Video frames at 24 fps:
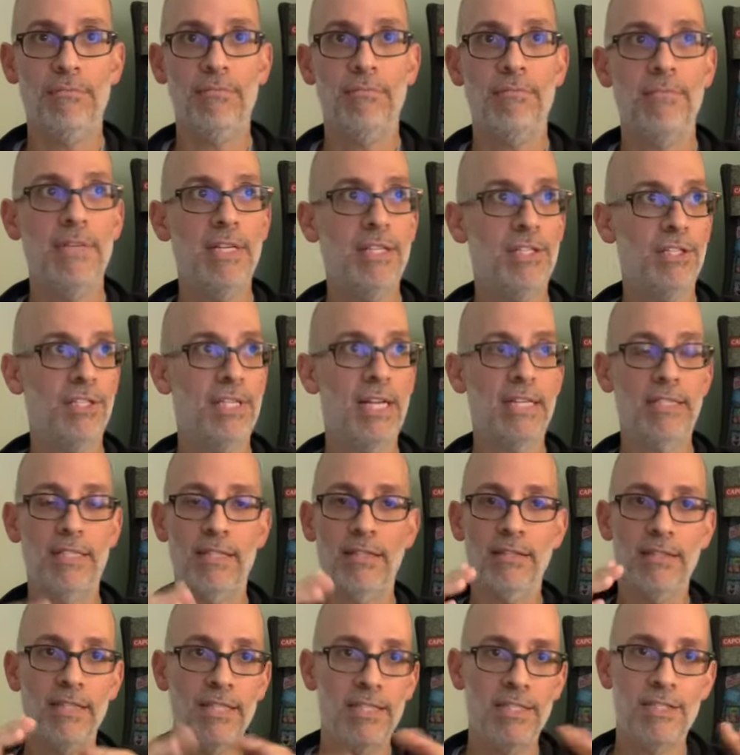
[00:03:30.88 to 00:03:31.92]
It just has a
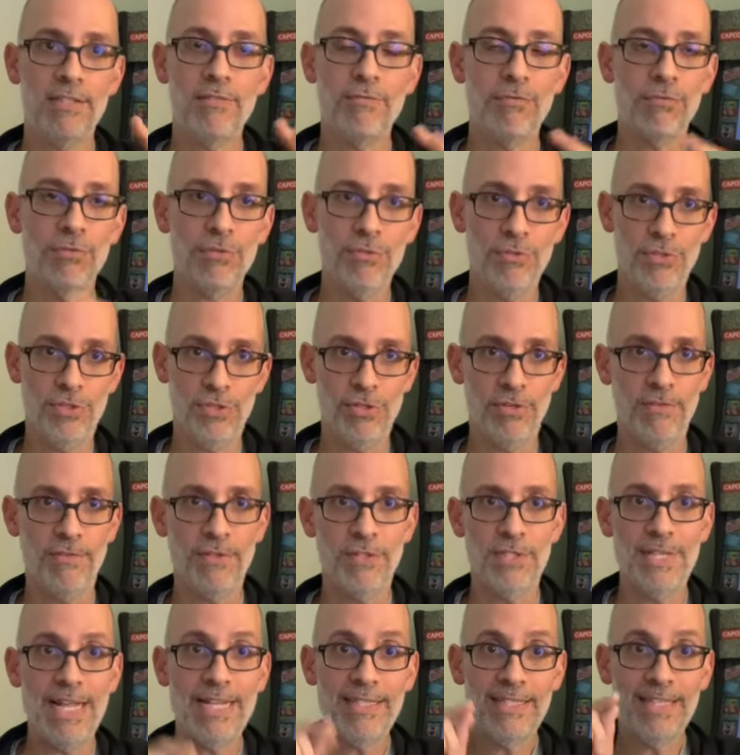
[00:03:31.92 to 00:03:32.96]
list of root
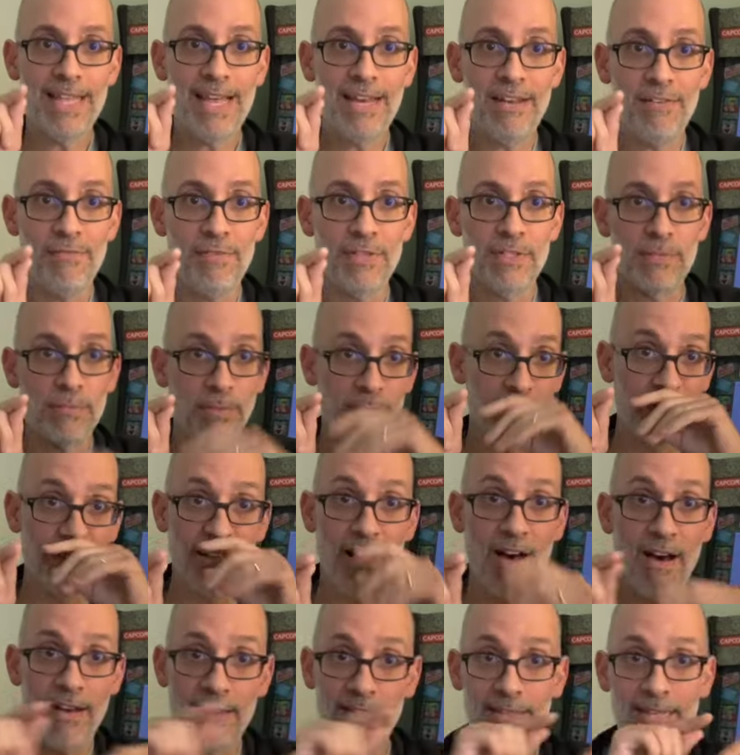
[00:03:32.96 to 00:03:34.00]
servers, and that's that invisible
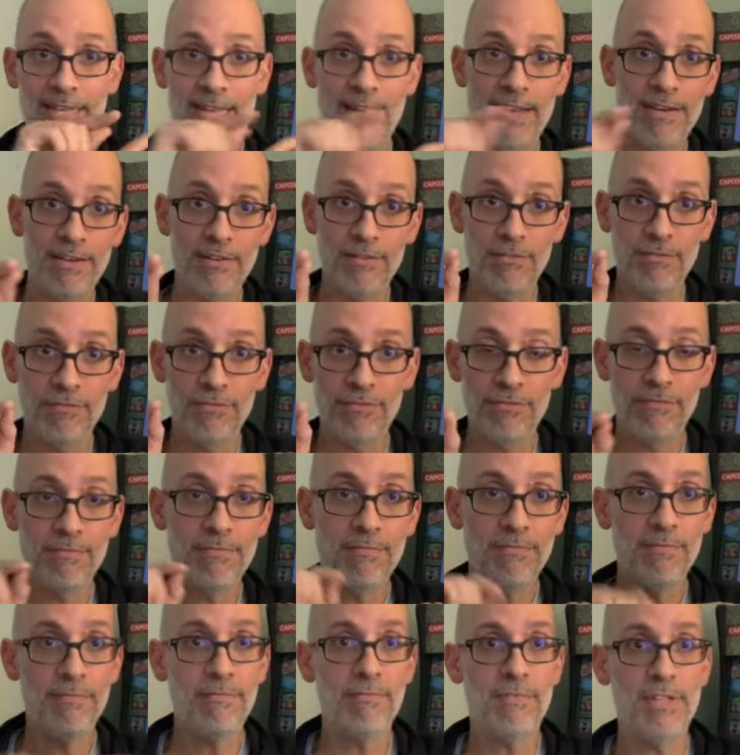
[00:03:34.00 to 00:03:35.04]
dot at the end of
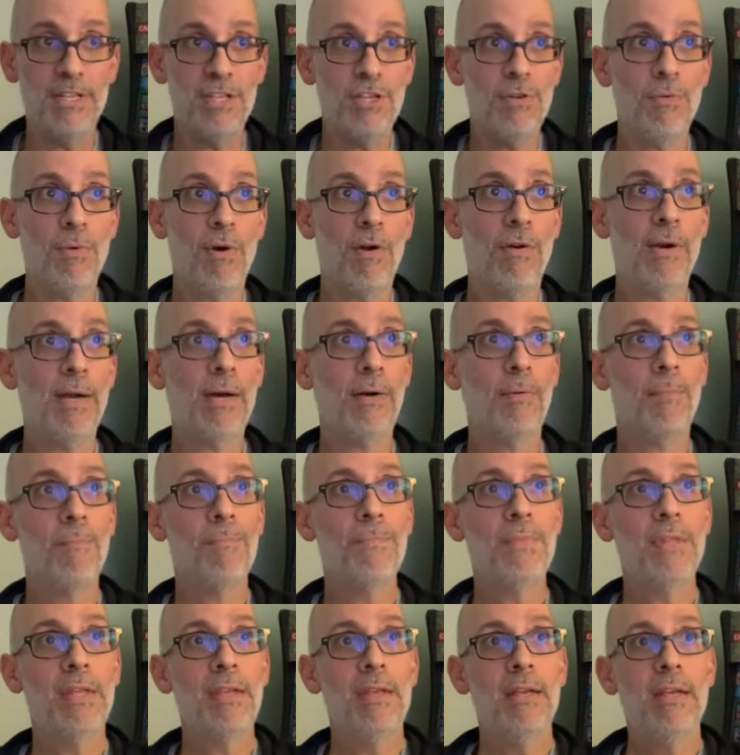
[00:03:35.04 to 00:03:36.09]
the URL.
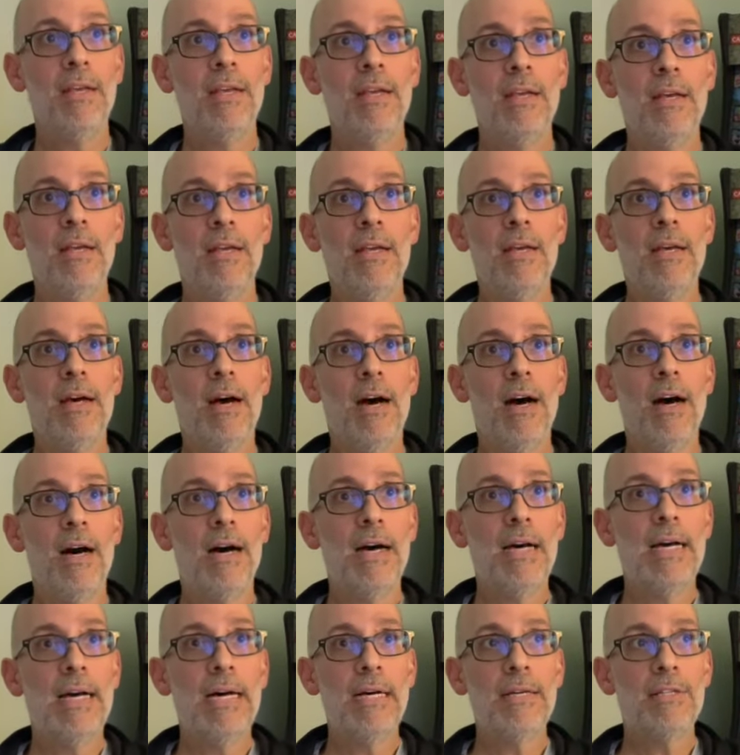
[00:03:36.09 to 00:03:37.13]

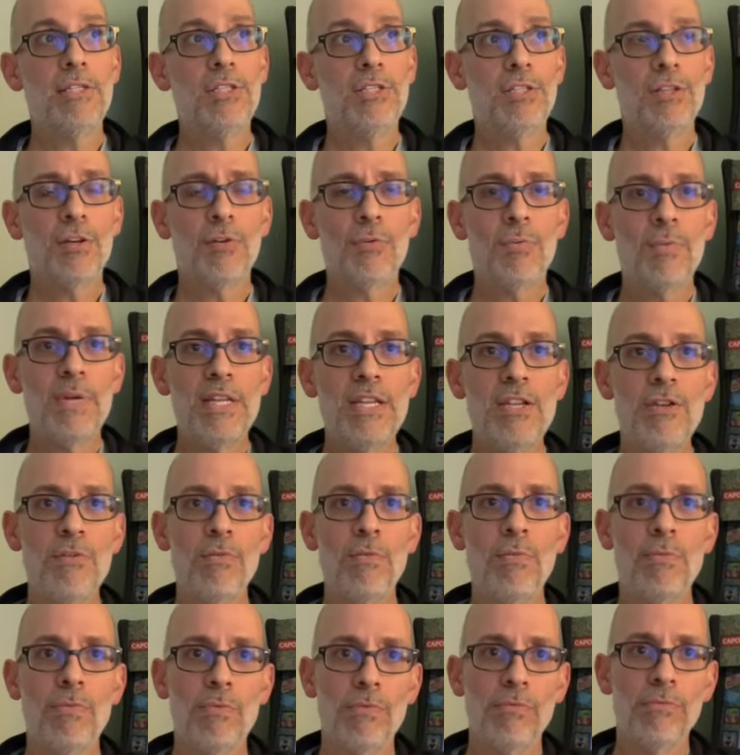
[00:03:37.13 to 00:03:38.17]
So when
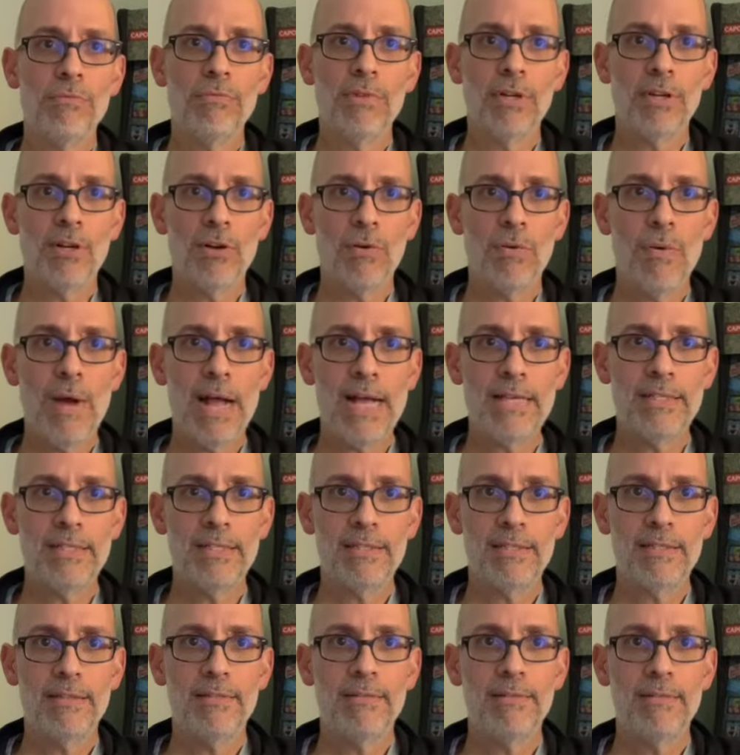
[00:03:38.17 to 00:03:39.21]
you request